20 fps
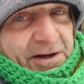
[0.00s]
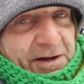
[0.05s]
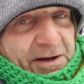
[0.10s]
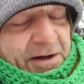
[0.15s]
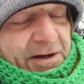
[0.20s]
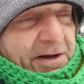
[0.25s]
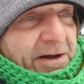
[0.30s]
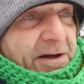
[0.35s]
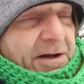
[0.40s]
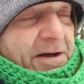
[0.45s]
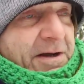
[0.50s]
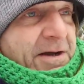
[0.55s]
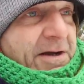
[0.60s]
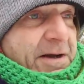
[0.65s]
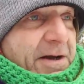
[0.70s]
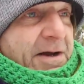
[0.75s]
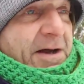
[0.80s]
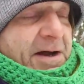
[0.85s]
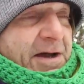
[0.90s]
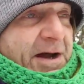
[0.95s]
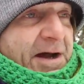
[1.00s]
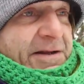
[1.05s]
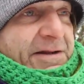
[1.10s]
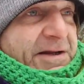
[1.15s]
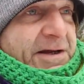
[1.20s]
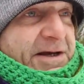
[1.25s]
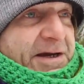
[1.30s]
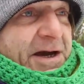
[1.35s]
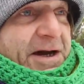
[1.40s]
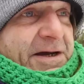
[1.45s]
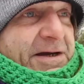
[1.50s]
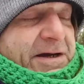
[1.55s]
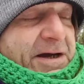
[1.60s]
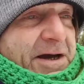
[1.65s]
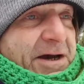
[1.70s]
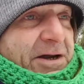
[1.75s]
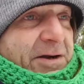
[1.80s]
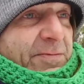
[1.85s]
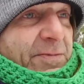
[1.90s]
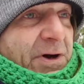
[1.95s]
I think I can
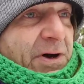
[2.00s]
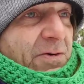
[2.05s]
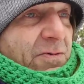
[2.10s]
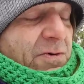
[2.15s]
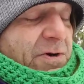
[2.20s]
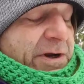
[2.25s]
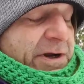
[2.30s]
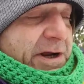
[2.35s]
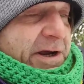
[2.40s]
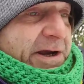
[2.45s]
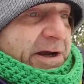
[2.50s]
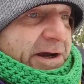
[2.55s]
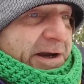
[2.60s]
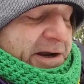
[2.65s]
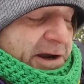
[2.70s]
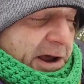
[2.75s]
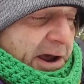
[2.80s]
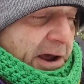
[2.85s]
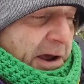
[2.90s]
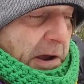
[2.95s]
count them on one hand.